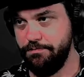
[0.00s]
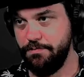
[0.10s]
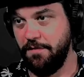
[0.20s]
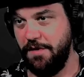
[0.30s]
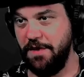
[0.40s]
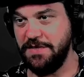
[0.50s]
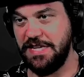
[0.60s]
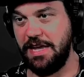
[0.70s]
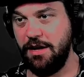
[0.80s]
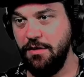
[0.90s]

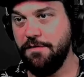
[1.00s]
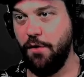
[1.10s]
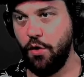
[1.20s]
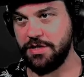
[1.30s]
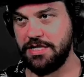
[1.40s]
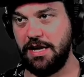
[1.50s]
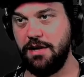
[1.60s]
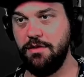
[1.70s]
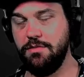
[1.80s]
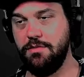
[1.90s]
15,
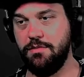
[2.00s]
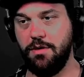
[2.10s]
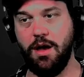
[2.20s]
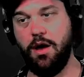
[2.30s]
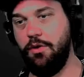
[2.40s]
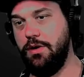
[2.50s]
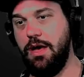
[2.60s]
14. Oh,